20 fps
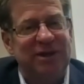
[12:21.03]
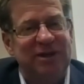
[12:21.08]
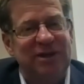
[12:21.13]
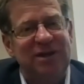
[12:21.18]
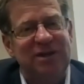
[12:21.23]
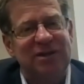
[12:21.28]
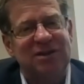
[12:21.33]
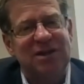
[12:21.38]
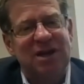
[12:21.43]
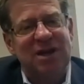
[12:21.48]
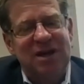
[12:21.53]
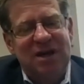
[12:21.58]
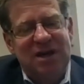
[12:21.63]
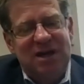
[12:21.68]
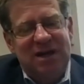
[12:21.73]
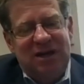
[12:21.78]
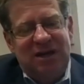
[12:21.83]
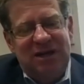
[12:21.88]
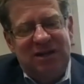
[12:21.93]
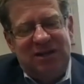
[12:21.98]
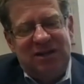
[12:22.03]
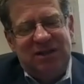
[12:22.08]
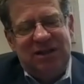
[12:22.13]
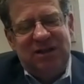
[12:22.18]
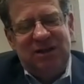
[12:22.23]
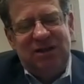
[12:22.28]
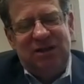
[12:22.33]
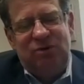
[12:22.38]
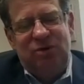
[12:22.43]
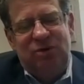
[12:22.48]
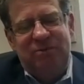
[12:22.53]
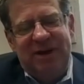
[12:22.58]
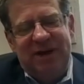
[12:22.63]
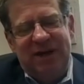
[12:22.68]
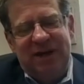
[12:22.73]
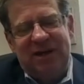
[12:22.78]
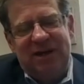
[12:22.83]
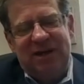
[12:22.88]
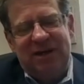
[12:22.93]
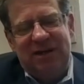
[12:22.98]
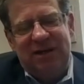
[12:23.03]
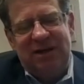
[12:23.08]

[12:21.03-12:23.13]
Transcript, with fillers: I think it's, it's Quebec